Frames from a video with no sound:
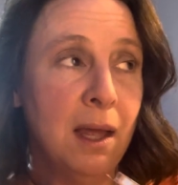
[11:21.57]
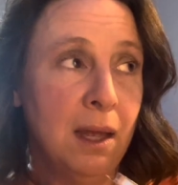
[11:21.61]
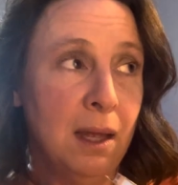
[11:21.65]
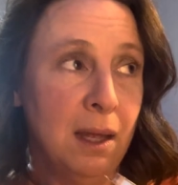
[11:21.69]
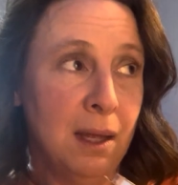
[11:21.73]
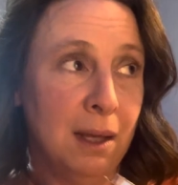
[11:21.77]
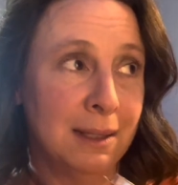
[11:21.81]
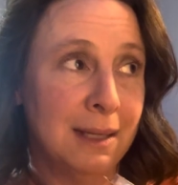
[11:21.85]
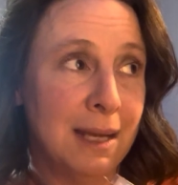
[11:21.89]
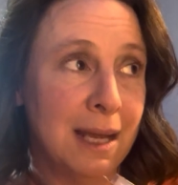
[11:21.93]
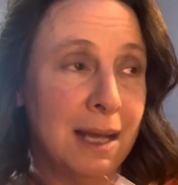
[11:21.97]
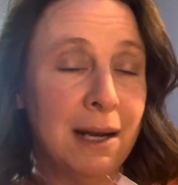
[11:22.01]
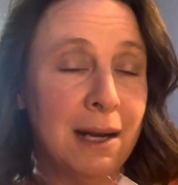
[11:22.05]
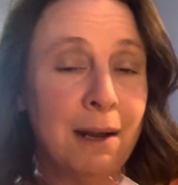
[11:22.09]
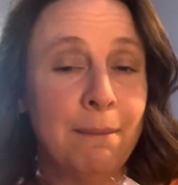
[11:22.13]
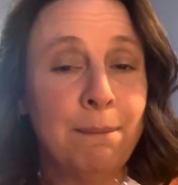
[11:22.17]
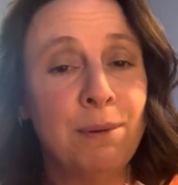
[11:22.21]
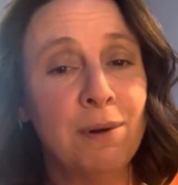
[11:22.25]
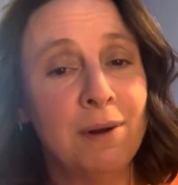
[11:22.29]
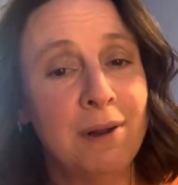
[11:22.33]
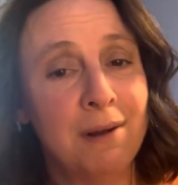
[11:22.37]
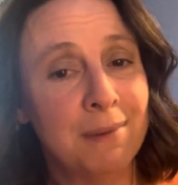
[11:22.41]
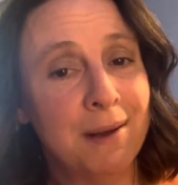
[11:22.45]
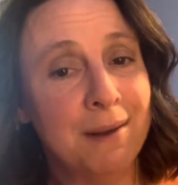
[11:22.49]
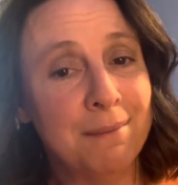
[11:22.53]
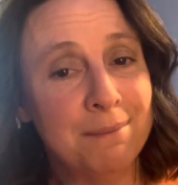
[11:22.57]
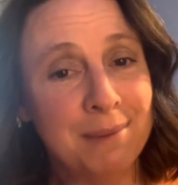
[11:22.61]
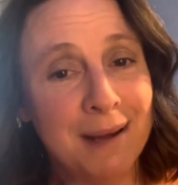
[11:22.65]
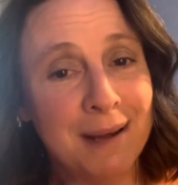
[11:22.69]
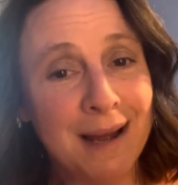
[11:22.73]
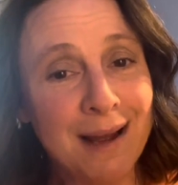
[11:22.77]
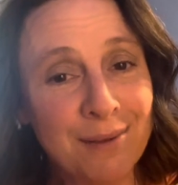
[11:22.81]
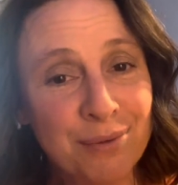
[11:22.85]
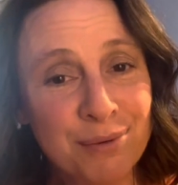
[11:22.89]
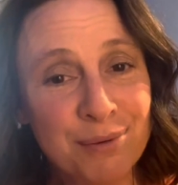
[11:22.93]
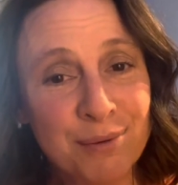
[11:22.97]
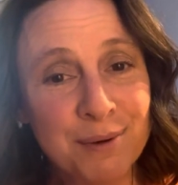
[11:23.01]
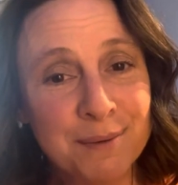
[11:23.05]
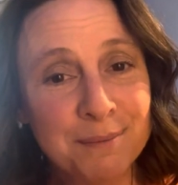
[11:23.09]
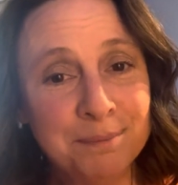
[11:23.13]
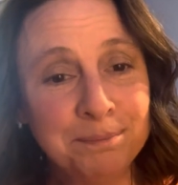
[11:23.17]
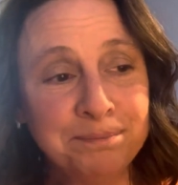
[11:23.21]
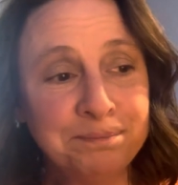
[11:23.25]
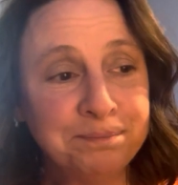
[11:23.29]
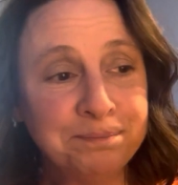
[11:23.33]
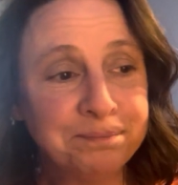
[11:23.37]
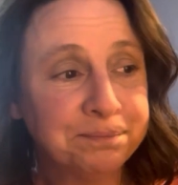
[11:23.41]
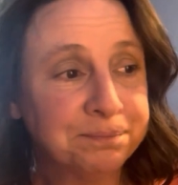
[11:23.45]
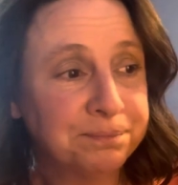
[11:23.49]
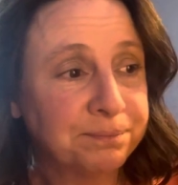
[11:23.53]
Again, I put it in my bathroom
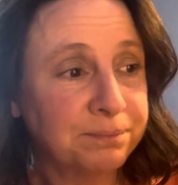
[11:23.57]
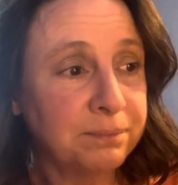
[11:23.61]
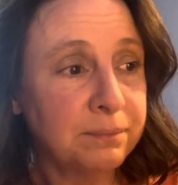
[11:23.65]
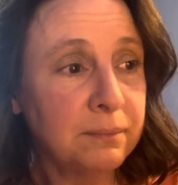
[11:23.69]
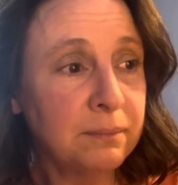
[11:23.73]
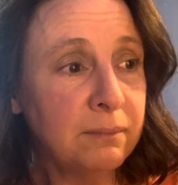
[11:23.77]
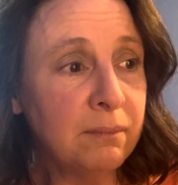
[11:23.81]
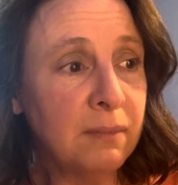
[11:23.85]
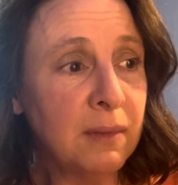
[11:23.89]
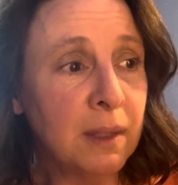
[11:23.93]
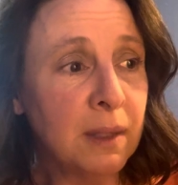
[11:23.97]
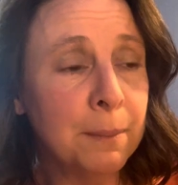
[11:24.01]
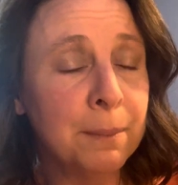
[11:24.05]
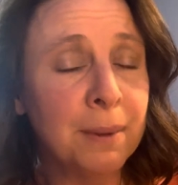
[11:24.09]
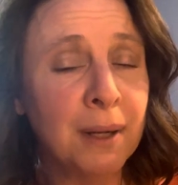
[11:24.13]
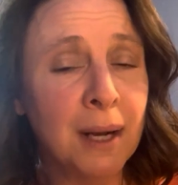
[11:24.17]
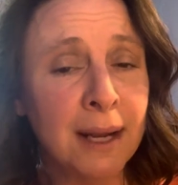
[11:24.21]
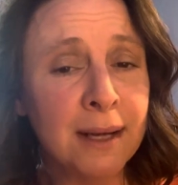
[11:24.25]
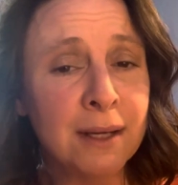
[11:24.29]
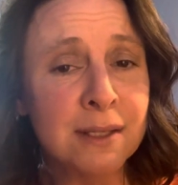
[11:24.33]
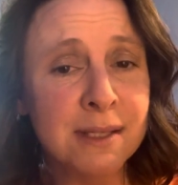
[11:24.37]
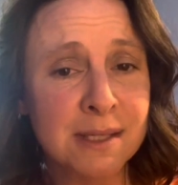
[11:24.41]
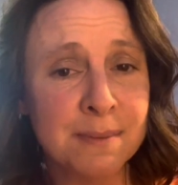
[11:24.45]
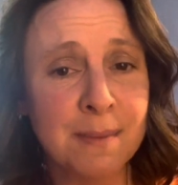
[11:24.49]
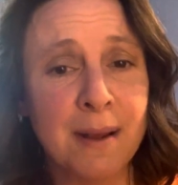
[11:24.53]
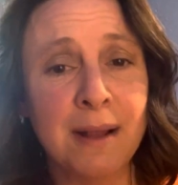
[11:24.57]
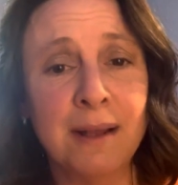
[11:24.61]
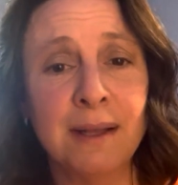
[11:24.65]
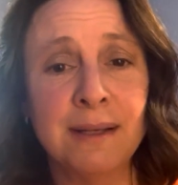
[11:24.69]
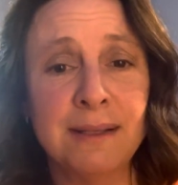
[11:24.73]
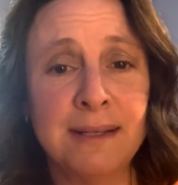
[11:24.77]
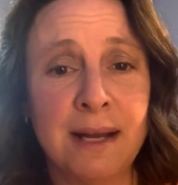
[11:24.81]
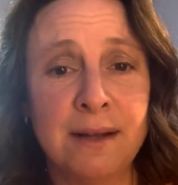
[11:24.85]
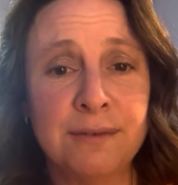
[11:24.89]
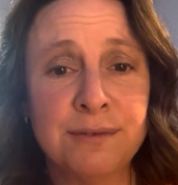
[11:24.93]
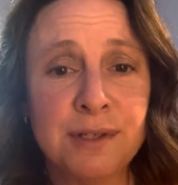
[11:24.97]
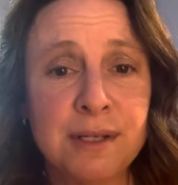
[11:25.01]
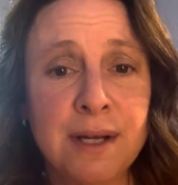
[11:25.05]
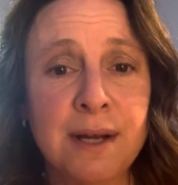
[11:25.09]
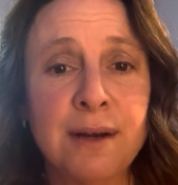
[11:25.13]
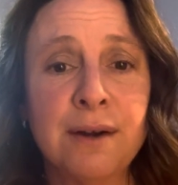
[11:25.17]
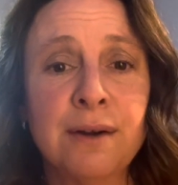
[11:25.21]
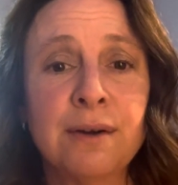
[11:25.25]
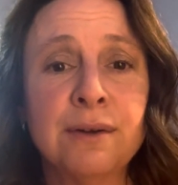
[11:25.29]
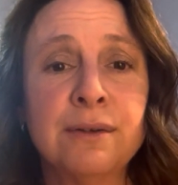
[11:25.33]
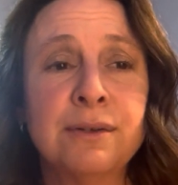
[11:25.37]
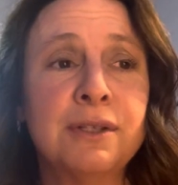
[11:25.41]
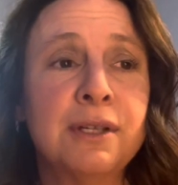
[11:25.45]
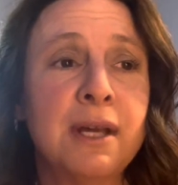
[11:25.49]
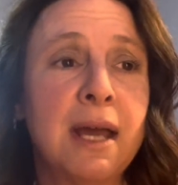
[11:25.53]
but I could smell it
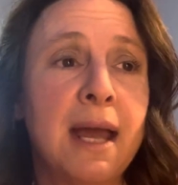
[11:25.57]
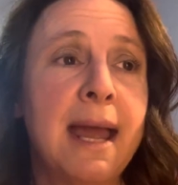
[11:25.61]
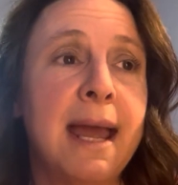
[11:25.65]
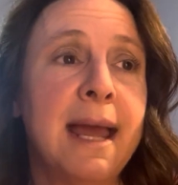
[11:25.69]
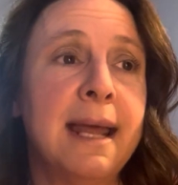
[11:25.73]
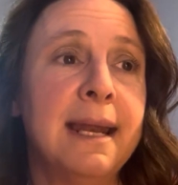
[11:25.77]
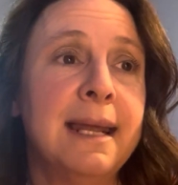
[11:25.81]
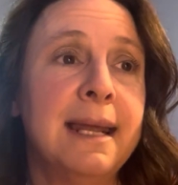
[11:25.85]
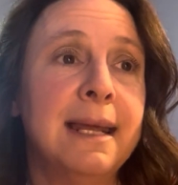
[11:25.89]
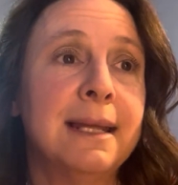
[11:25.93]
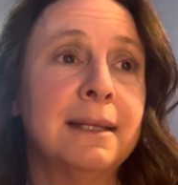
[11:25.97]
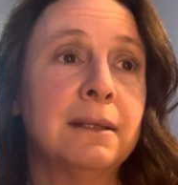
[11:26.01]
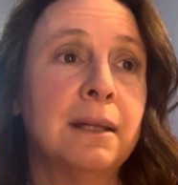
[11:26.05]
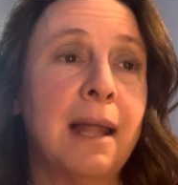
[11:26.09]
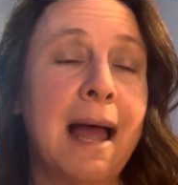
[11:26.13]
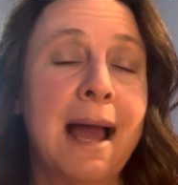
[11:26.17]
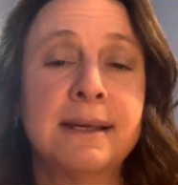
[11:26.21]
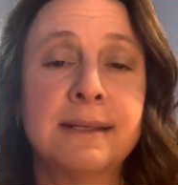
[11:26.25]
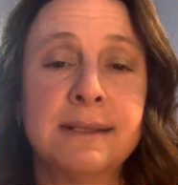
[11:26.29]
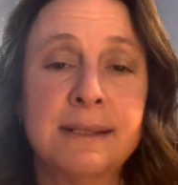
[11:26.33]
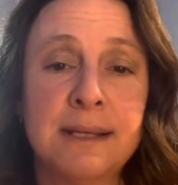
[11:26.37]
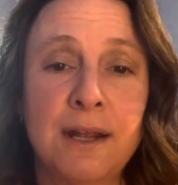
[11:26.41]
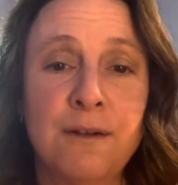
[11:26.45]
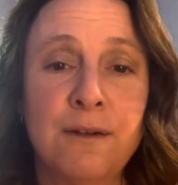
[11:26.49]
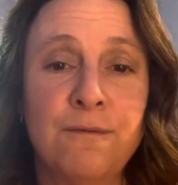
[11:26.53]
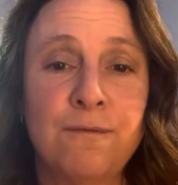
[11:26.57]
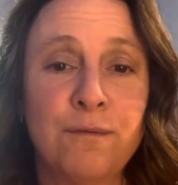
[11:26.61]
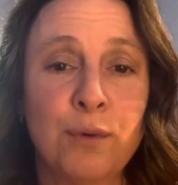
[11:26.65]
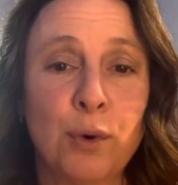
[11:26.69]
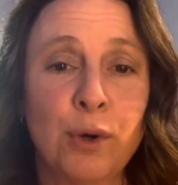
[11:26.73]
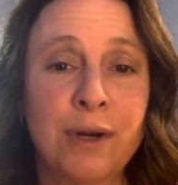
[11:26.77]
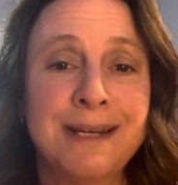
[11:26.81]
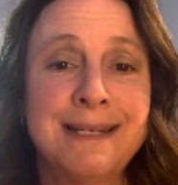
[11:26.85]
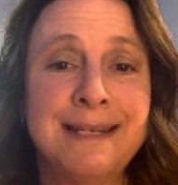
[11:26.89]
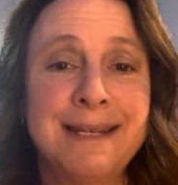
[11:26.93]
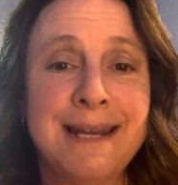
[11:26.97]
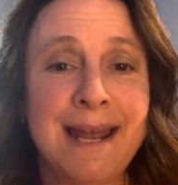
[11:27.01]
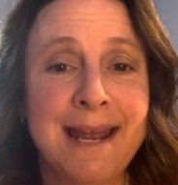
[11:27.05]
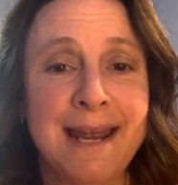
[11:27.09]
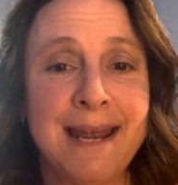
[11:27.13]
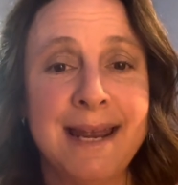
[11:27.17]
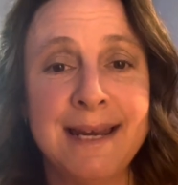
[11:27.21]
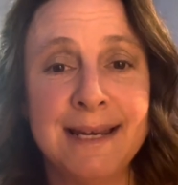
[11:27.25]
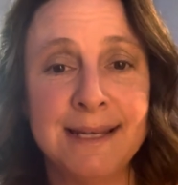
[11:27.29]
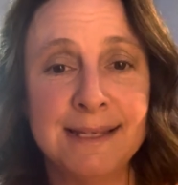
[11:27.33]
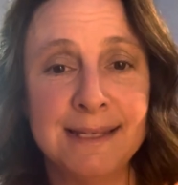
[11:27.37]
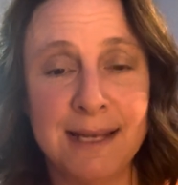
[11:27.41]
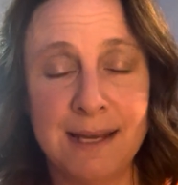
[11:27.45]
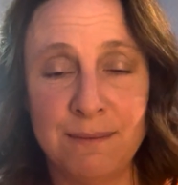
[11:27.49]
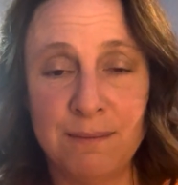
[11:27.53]
downstairs and it lasted for
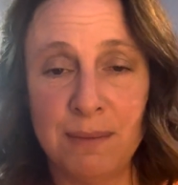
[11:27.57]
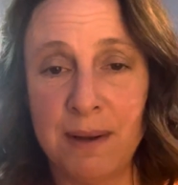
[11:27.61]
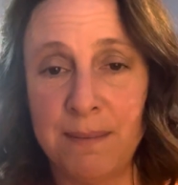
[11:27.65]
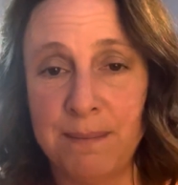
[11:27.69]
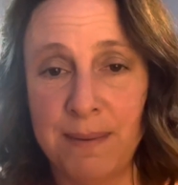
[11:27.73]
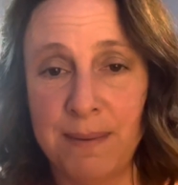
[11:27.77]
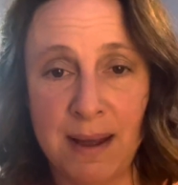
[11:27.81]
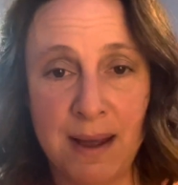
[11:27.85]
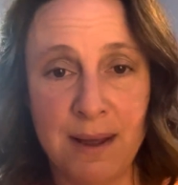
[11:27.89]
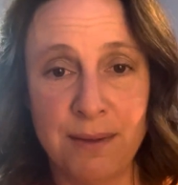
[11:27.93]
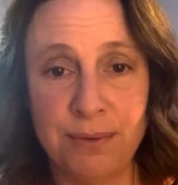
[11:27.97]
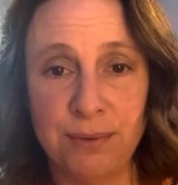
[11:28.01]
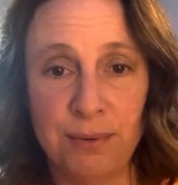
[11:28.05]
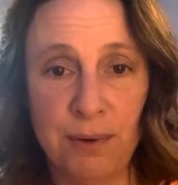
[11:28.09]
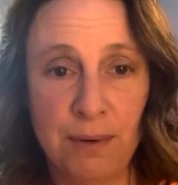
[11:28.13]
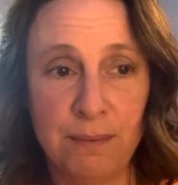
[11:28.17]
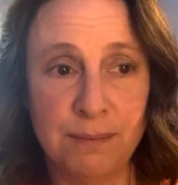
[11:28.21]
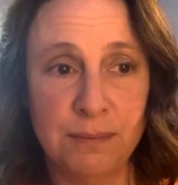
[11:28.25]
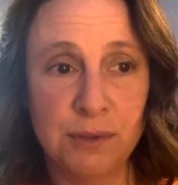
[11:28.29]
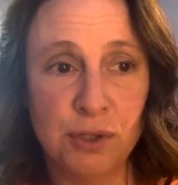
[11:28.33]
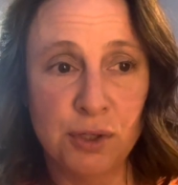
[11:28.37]
days in my bathroom.